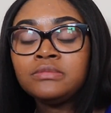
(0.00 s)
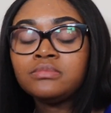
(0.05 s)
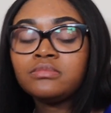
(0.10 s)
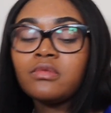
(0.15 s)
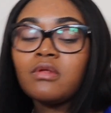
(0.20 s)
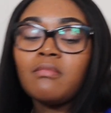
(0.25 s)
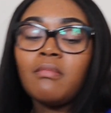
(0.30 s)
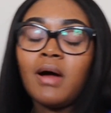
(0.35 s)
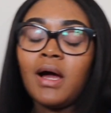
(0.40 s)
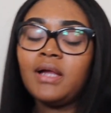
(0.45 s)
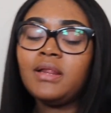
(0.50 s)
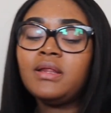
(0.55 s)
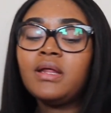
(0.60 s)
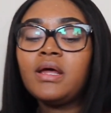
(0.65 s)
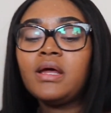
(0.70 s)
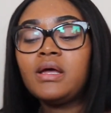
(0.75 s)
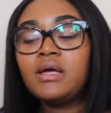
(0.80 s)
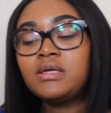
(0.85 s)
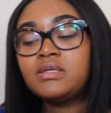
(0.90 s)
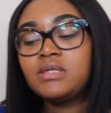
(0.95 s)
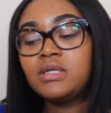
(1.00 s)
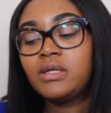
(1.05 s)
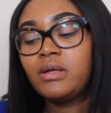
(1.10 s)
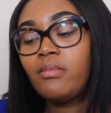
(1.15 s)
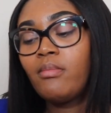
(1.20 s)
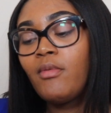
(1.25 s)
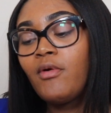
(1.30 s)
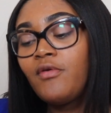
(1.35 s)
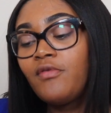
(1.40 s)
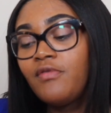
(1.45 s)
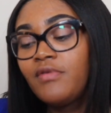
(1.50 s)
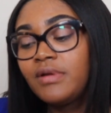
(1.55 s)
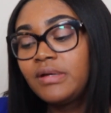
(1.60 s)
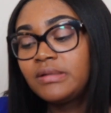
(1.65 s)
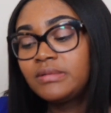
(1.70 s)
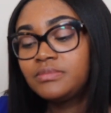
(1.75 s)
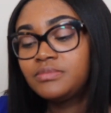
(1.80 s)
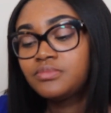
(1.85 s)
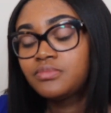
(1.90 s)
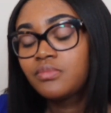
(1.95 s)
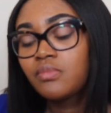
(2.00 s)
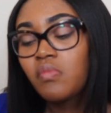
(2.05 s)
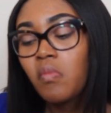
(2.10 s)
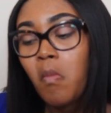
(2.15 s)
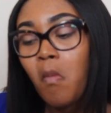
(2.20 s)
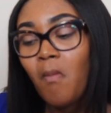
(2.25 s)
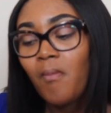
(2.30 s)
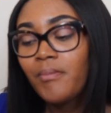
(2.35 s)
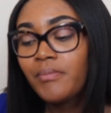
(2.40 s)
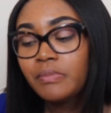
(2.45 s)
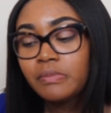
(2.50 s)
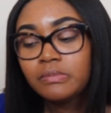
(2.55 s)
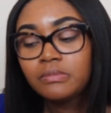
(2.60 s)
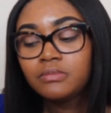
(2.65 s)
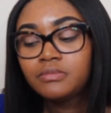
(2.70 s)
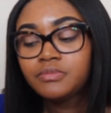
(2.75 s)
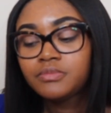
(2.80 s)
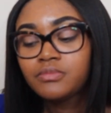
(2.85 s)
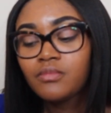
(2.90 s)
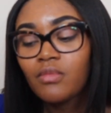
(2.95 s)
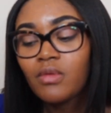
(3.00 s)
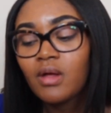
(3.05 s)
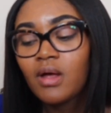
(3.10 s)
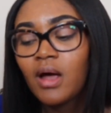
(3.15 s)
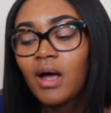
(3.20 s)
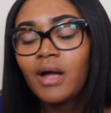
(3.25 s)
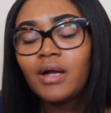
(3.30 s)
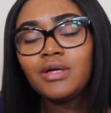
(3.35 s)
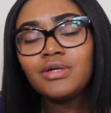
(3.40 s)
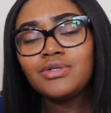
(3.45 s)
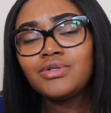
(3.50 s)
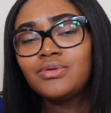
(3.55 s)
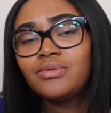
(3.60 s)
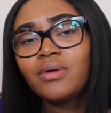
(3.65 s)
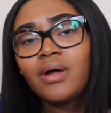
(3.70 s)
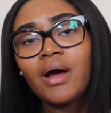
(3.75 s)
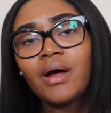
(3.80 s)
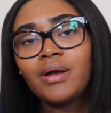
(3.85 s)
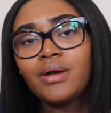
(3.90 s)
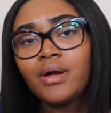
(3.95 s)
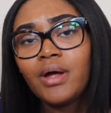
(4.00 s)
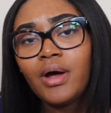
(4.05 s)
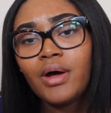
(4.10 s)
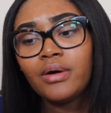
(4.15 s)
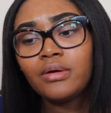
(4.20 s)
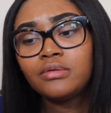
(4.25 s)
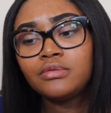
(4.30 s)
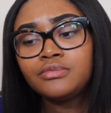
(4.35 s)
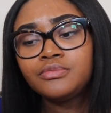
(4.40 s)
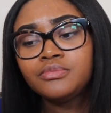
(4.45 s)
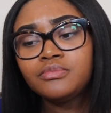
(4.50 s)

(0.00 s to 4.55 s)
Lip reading: My thing is, in the movie, how did you not know?